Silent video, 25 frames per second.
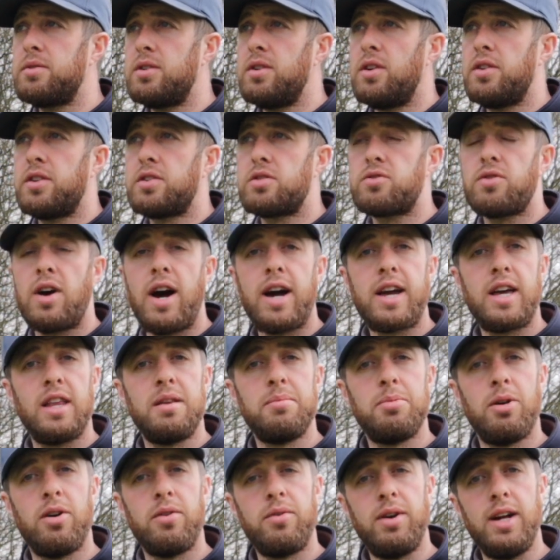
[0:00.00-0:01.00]
they're striking
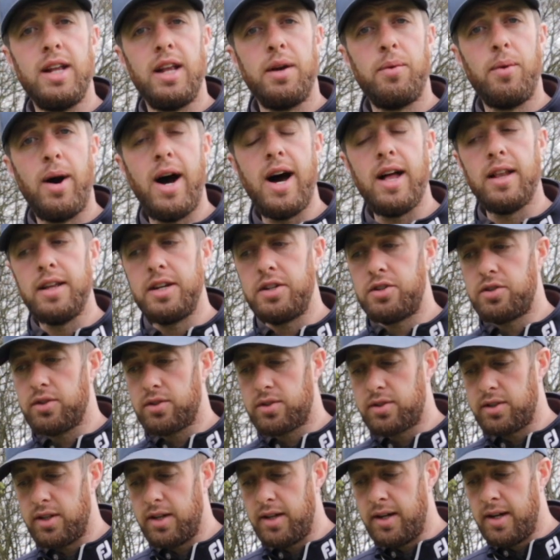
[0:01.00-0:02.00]
the ball really well. It's
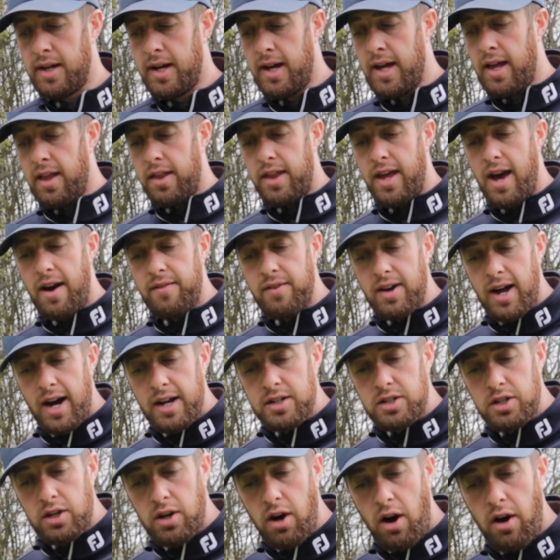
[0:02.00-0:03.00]
just that they haven't
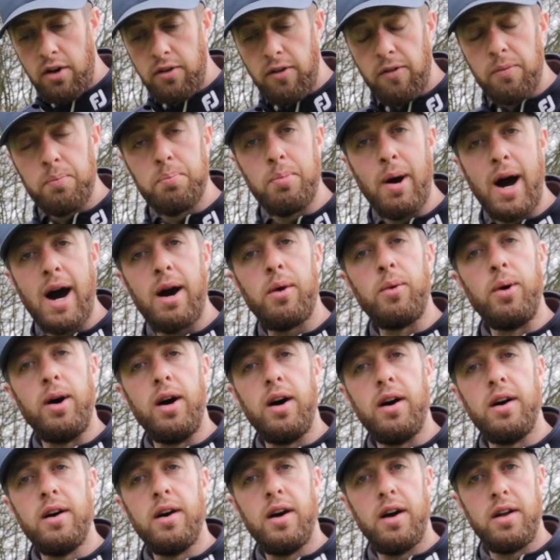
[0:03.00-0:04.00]
actually got enough
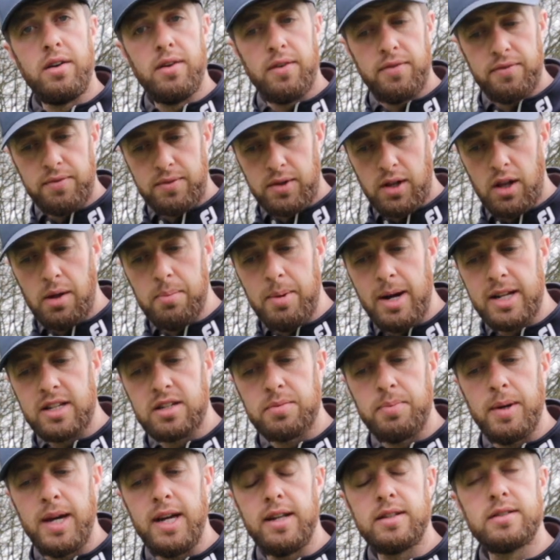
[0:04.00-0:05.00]
power, enough club head
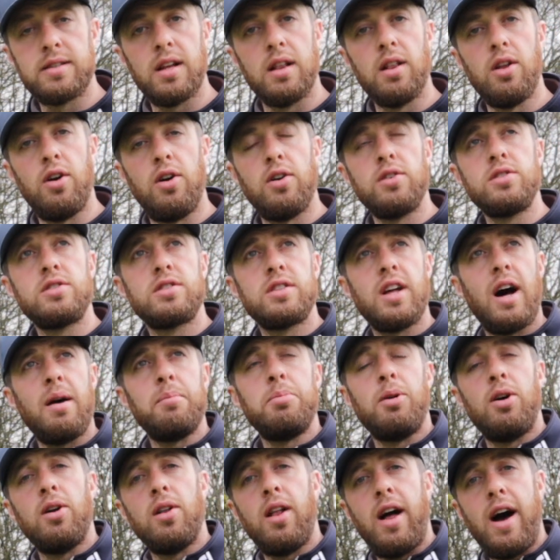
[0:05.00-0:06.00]
speed to launch
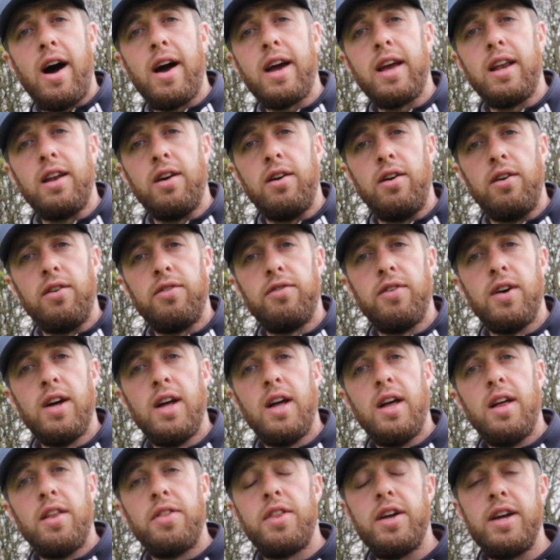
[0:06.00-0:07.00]
that ball high enough
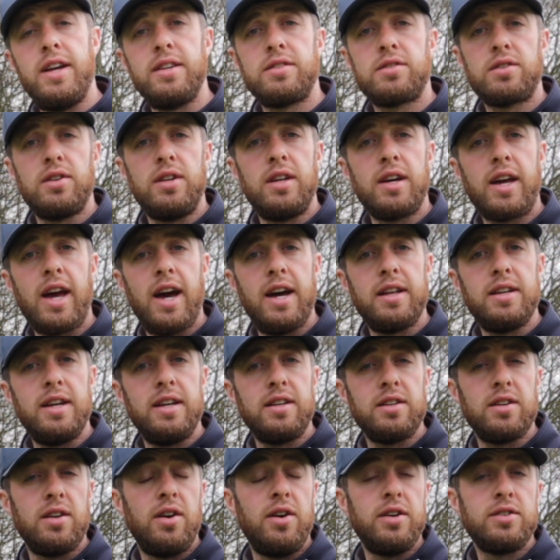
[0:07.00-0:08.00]
that it's going to get,
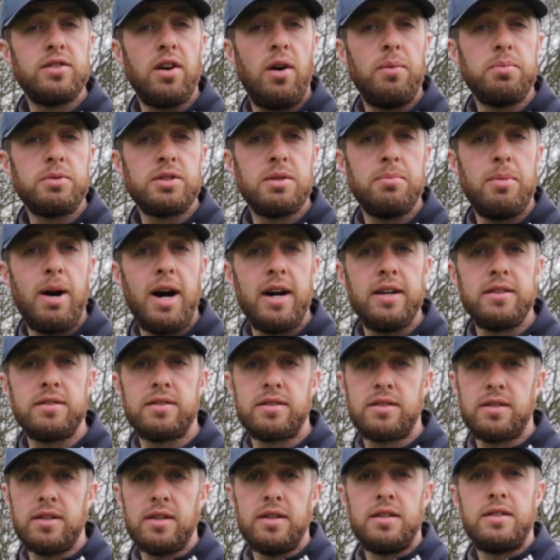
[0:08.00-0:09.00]
it's
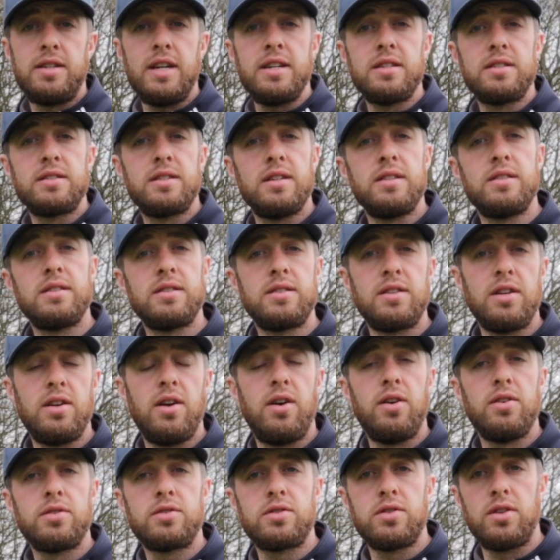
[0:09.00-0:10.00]
optimized distance,
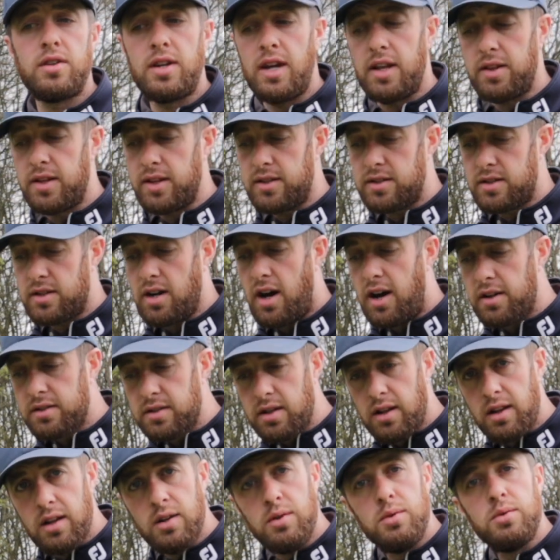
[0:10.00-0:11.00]
so they start
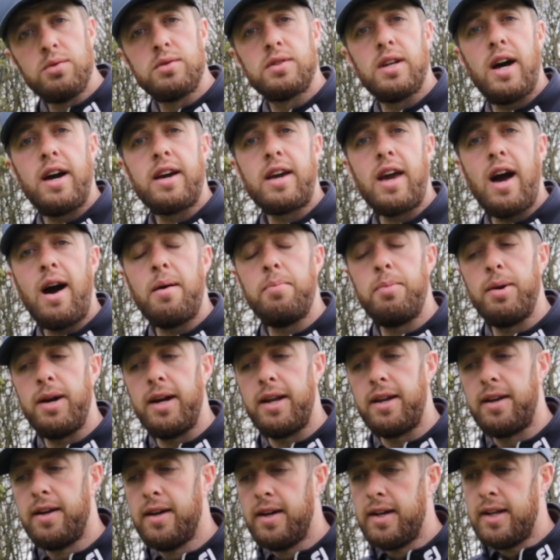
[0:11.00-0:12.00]
to lose that gap
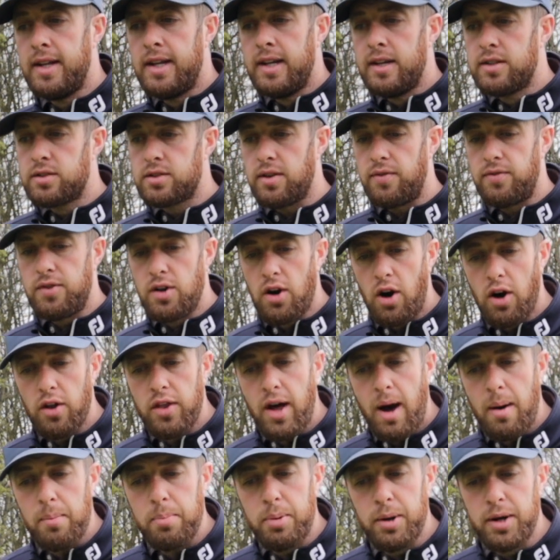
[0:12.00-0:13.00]
in. So if you're
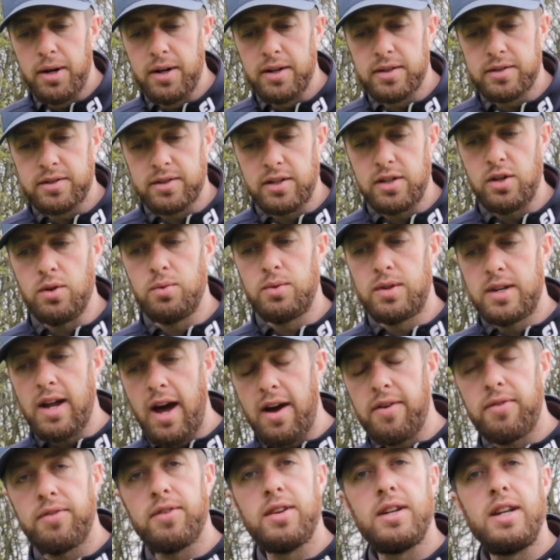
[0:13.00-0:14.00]
that person, you
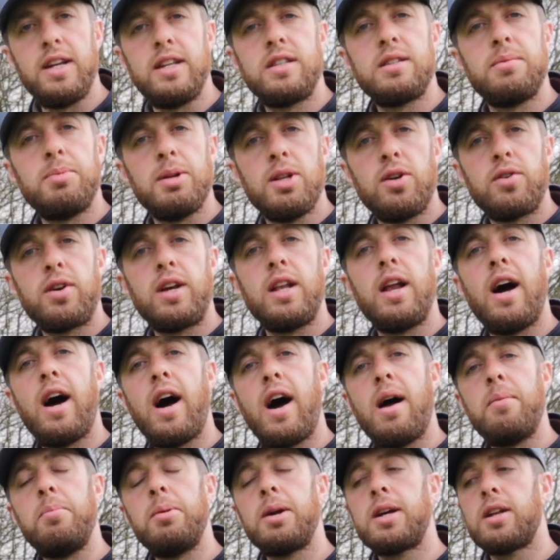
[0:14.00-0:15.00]
definitely need to be looking at
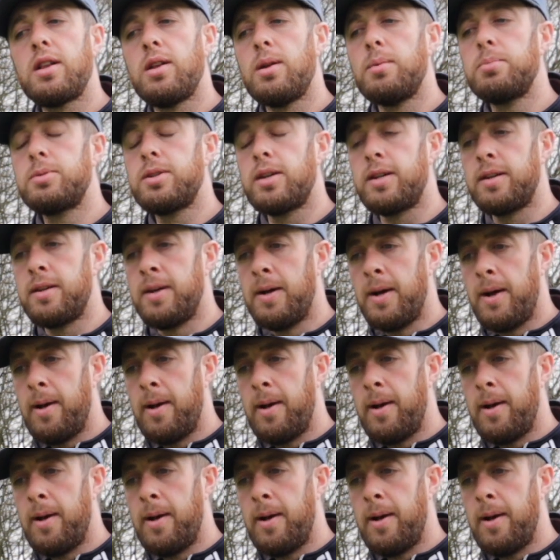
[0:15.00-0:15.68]
hybrid clubs, and